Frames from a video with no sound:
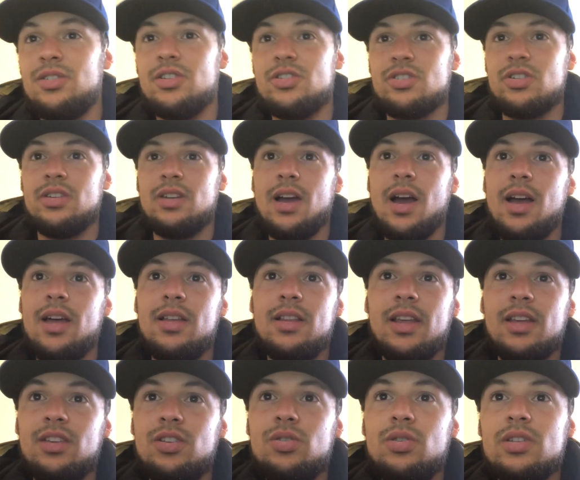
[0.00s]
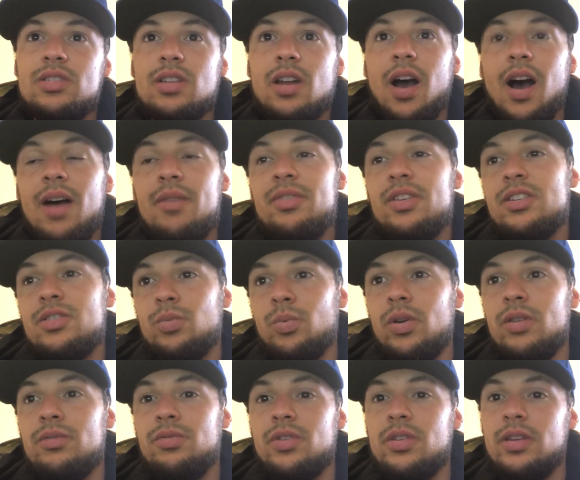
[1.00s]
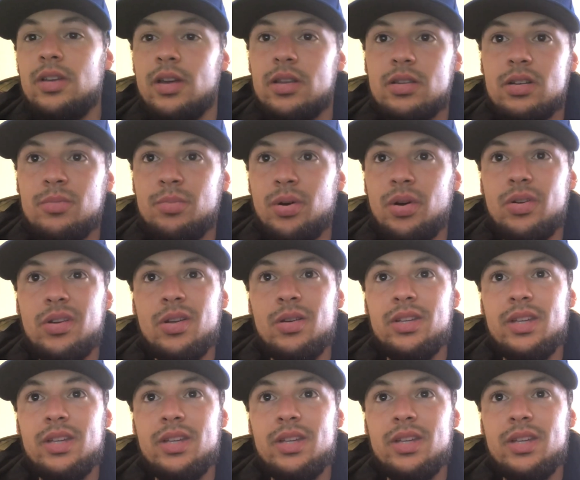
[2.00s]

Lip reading: It should not. It's an obvious win for the other opponent,